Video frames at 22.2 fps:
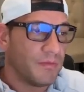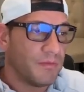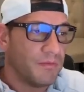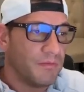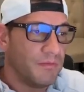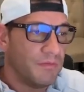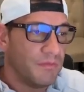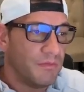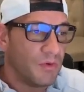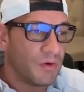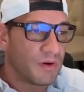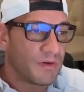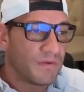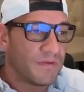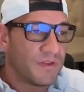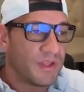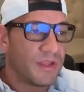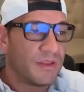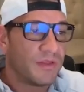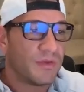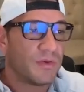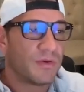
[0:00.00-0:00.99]
more of the
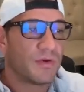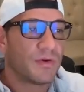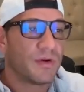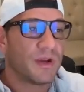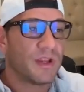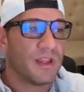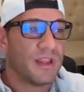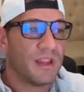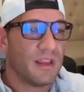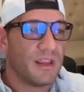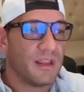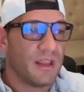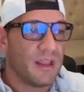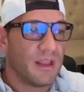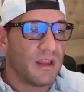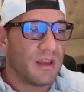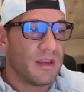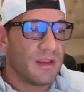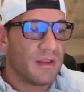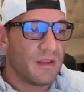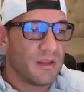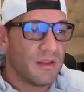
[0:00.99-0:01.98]
authority.
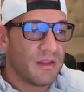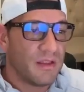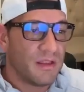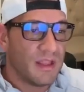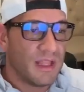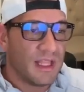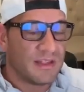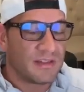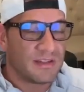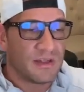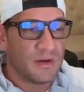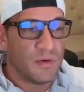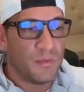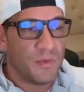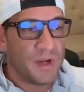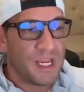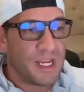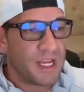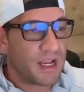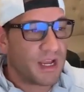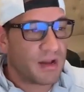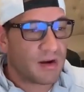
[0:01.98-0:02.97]
It's going to
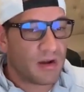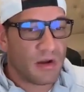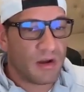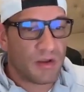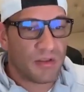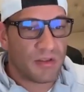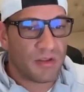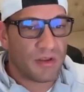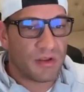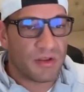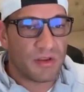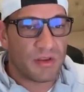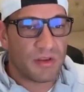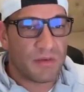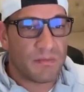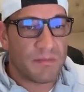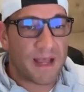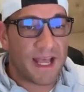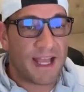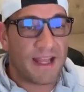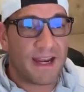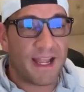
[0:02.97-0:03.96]
weed out all the
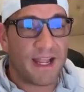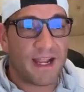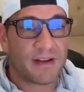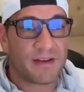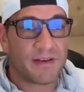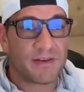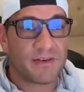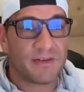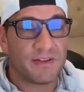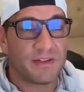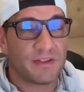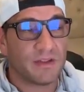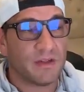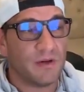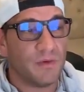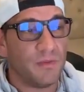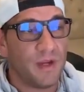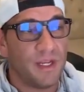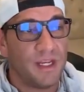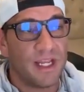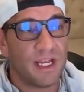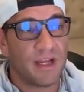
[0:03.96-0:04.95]
bad actors. It's going to
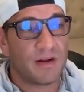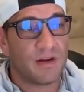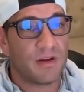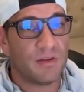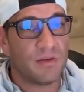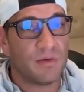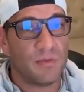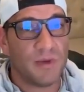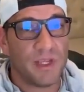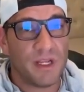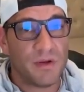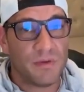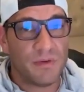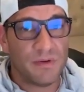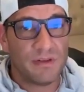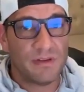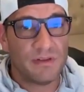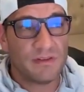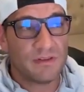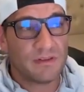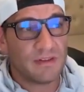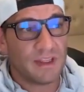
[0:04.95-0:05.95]
weed out all the weak
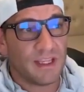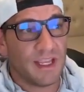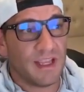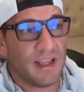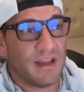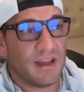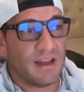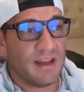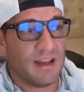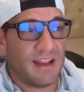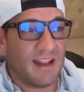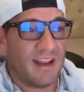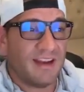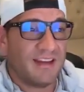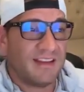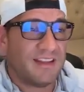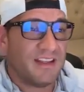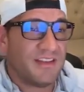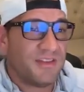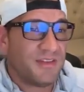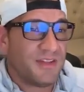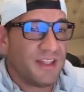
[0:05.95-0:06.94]
ones, and
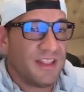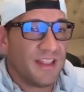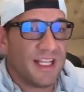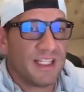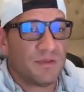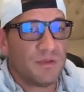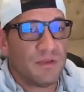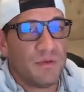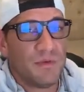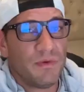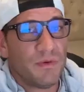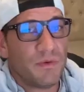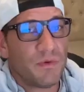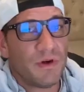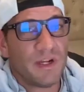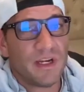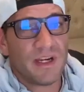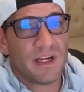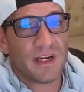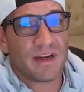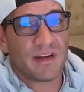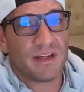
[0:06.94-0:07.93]
essentially that's what we
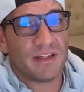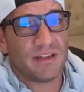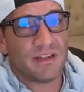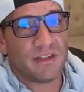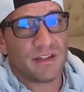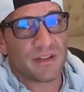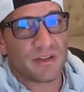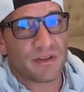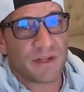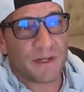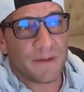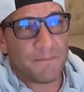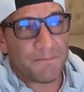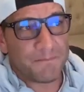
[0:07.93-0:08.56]
want in our industry.